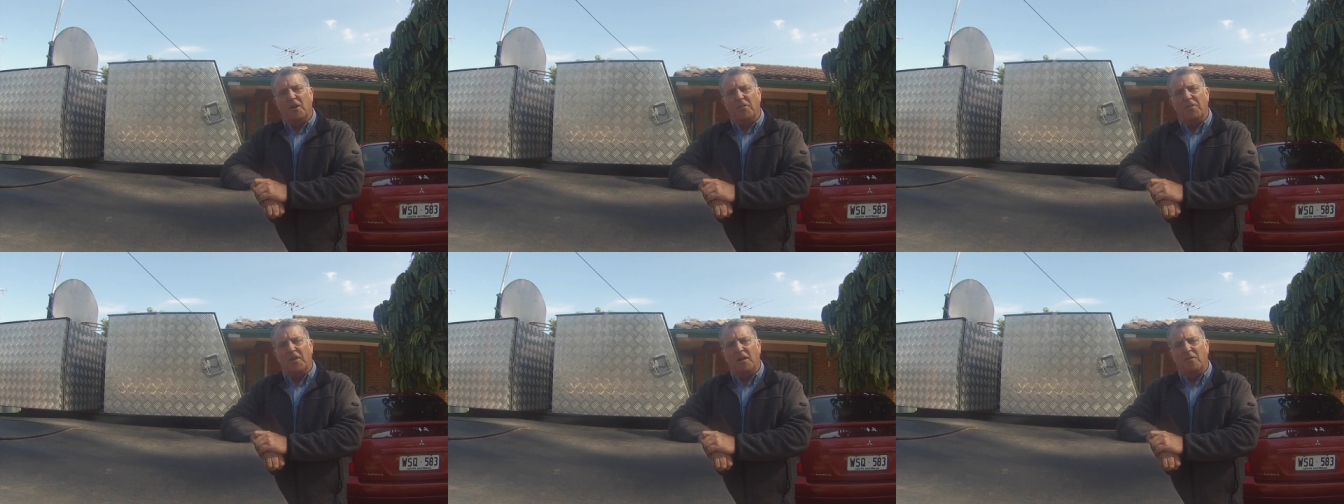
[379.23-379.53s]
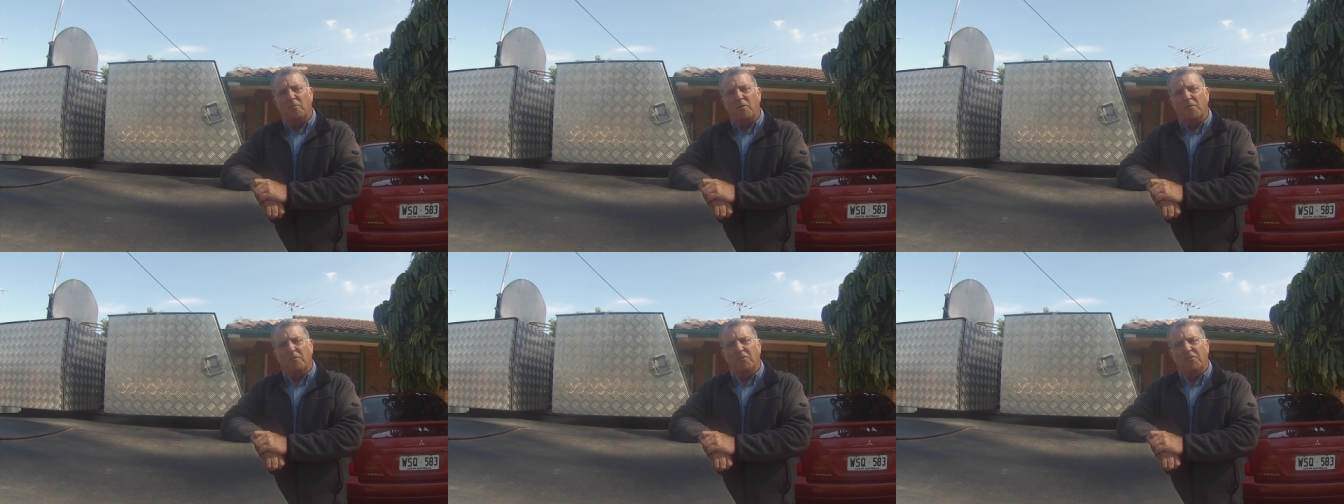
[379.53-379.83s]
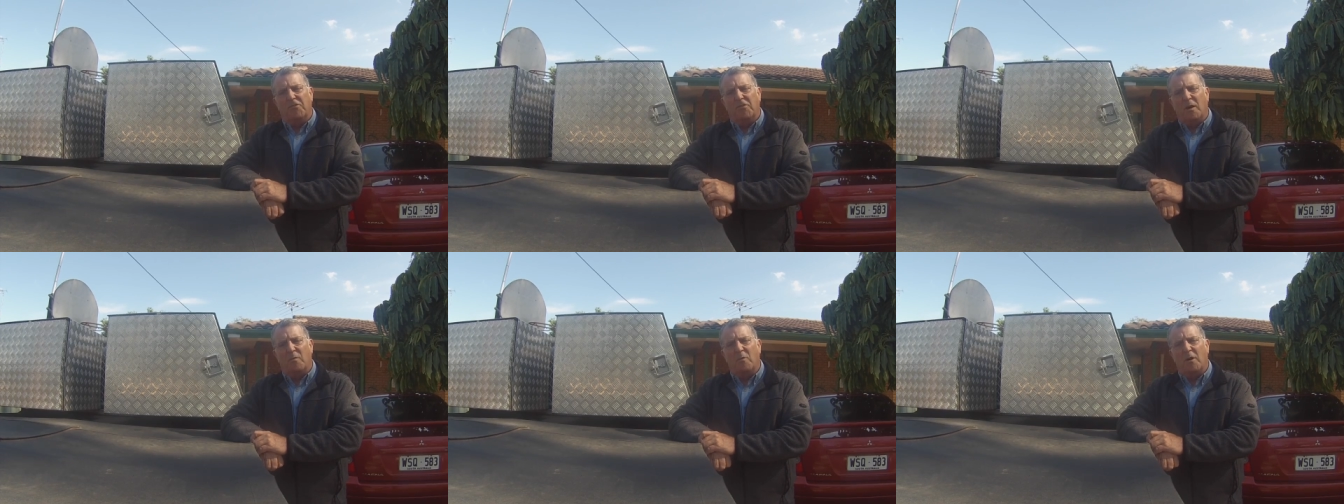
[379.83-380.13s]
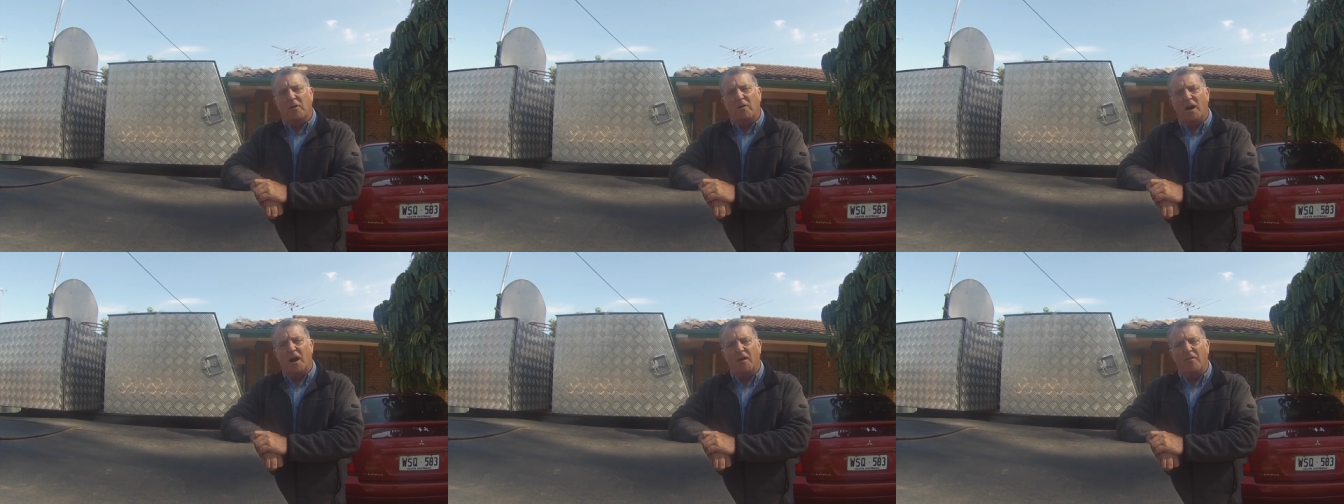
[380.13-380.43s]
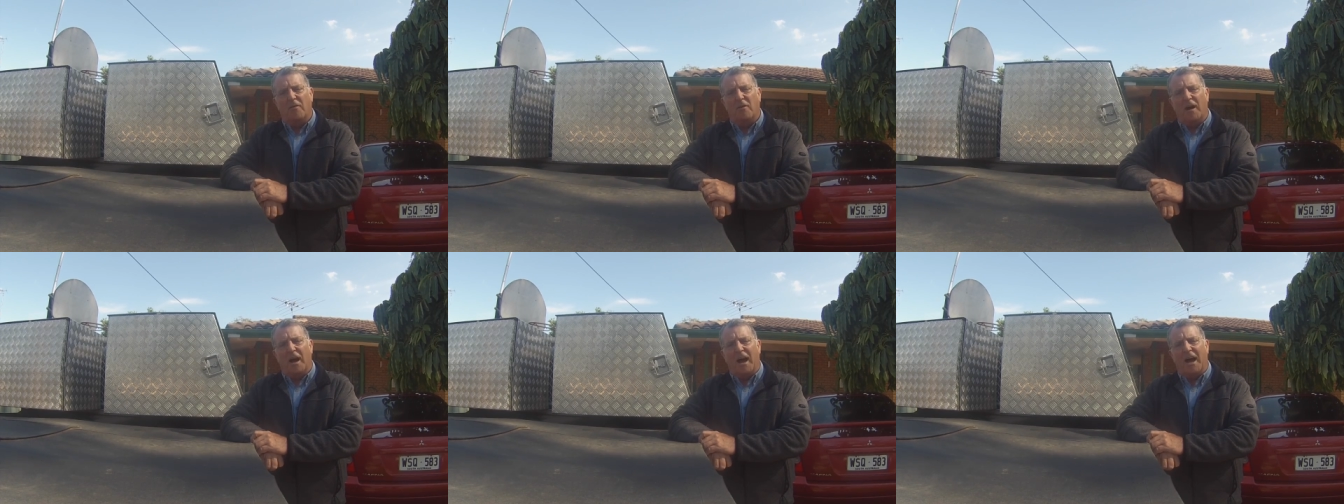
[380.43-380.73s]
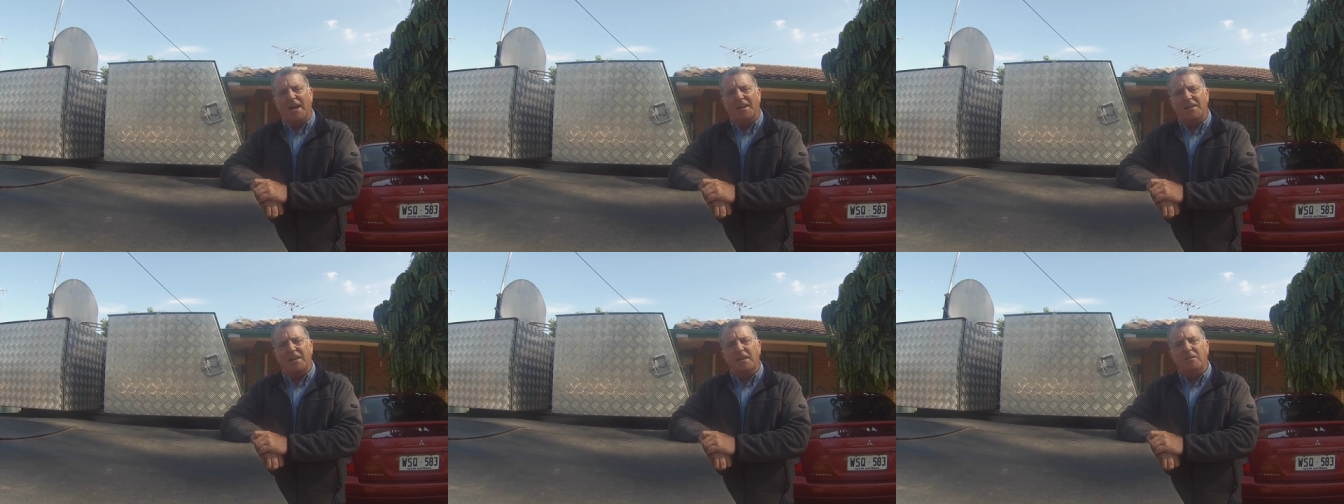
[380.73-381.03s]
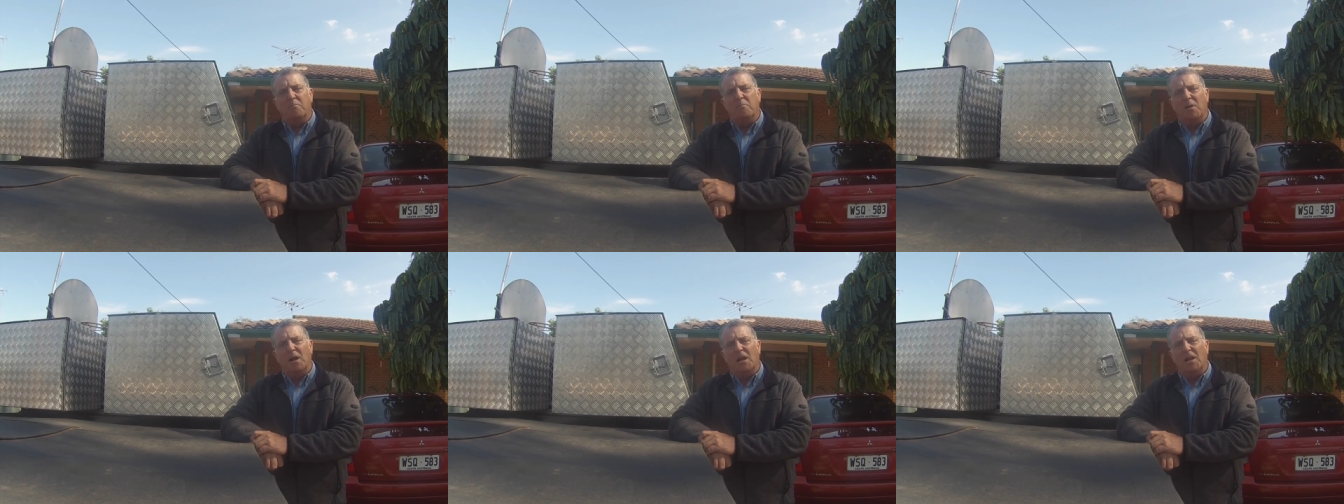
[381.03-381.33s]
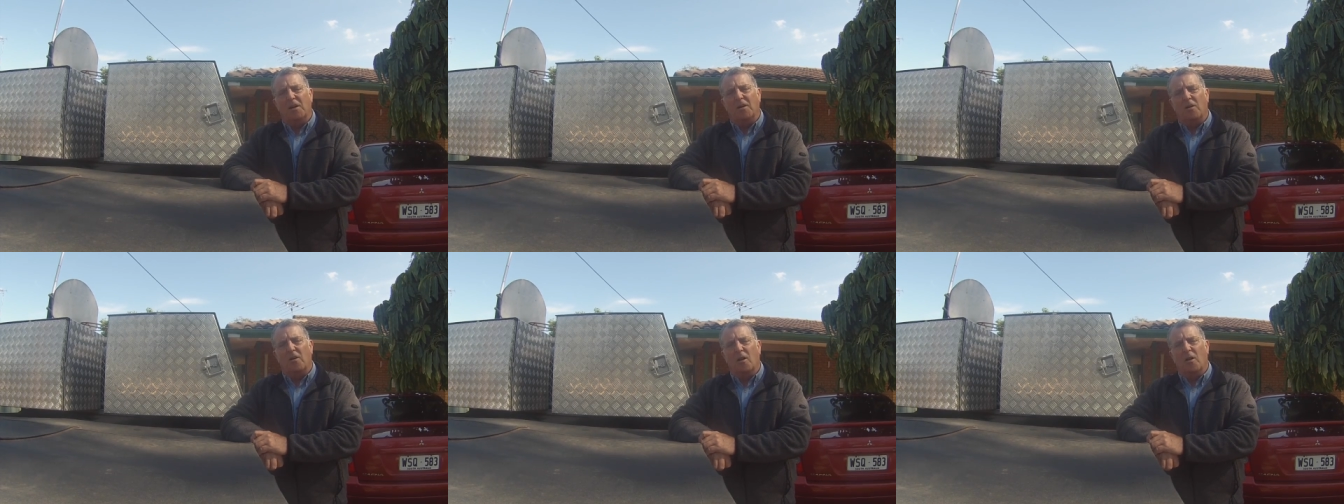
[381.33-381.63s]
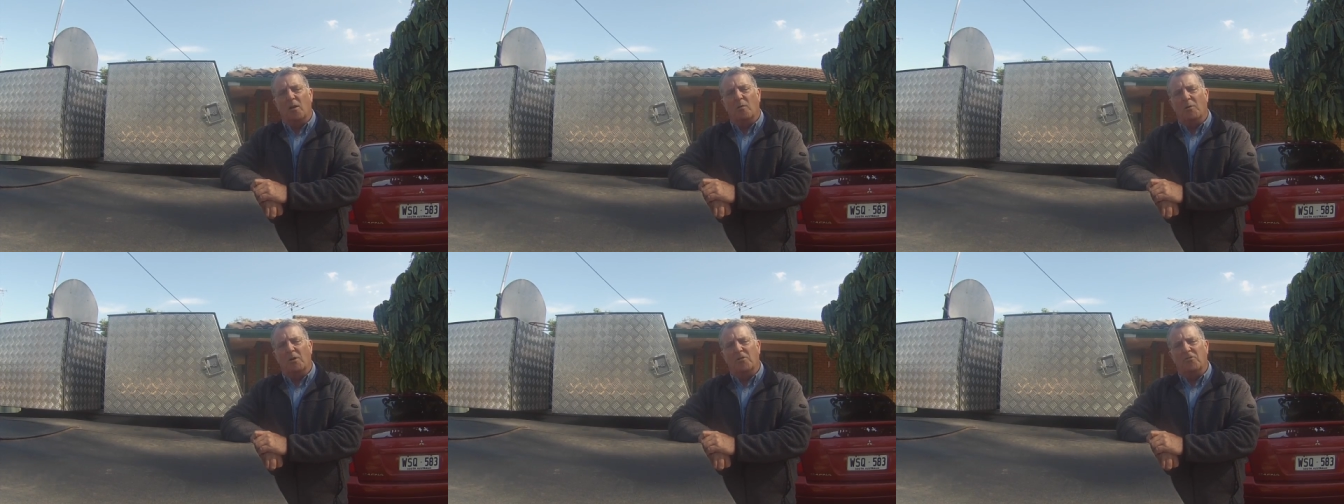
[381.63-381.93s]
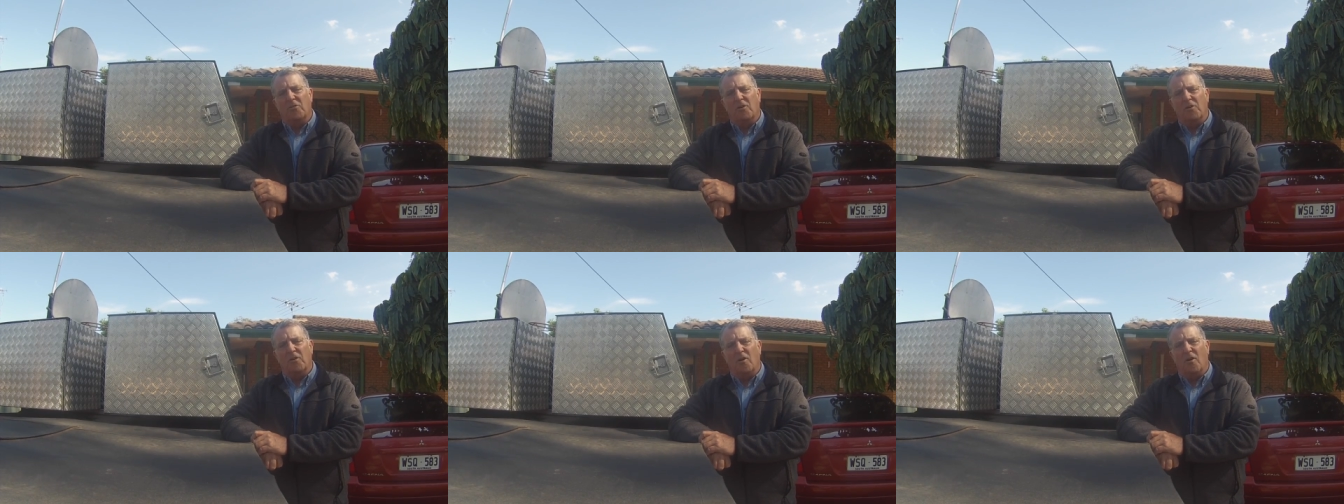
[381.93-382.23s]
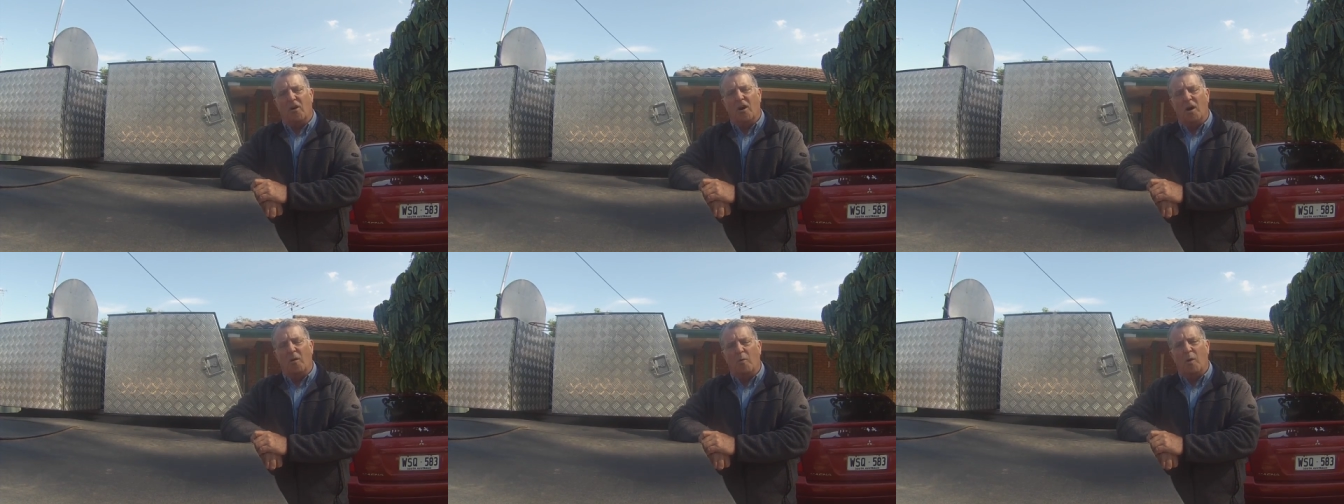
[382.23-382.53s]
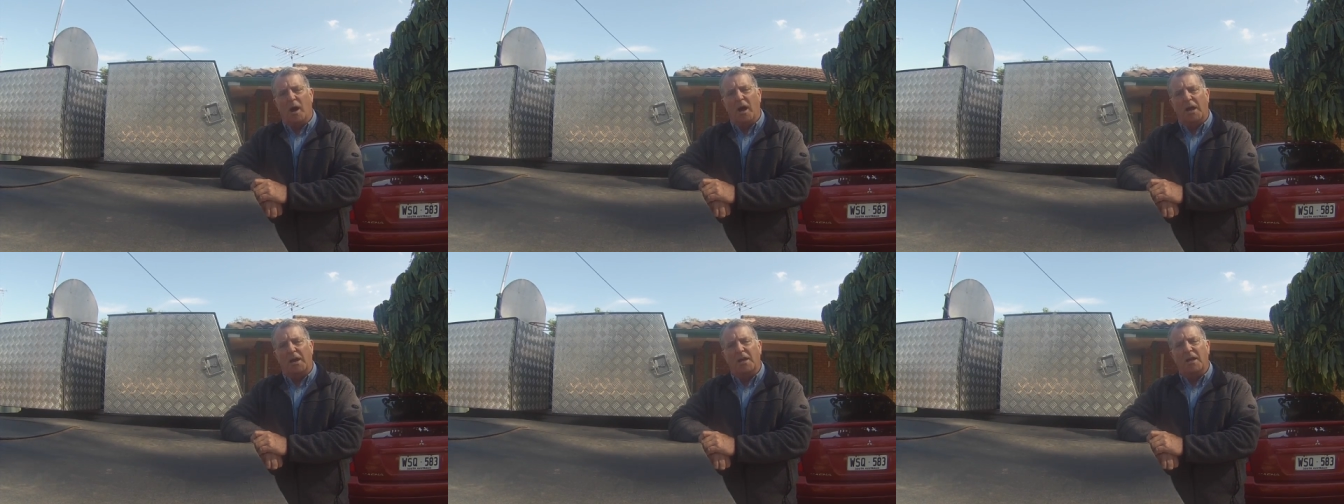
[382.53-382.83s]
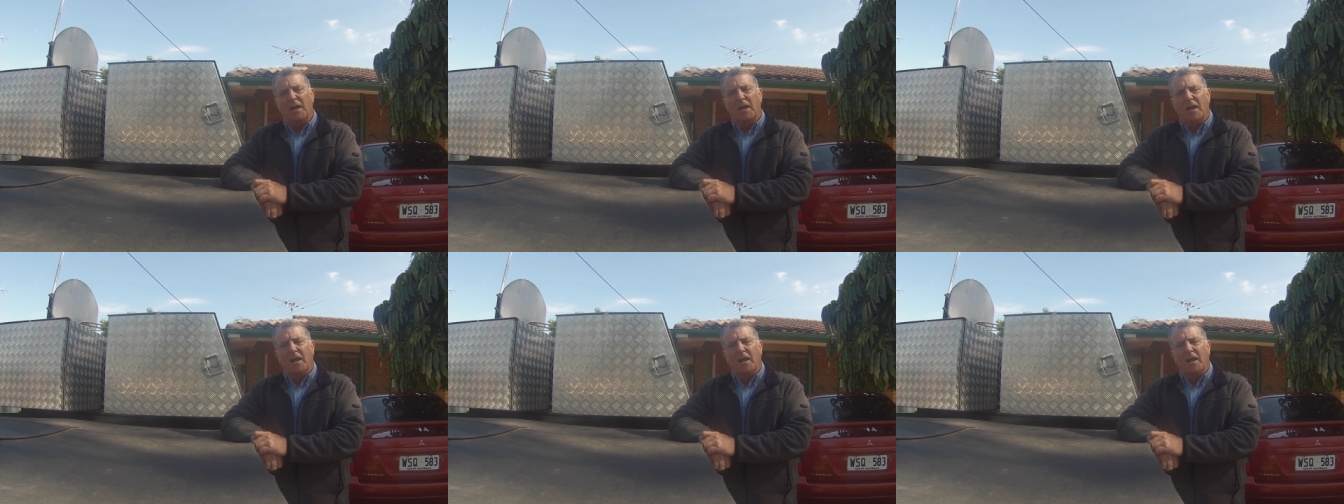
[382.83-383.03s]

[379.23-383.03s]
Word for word: I think we've somewhere over 80 million kilometres on highway.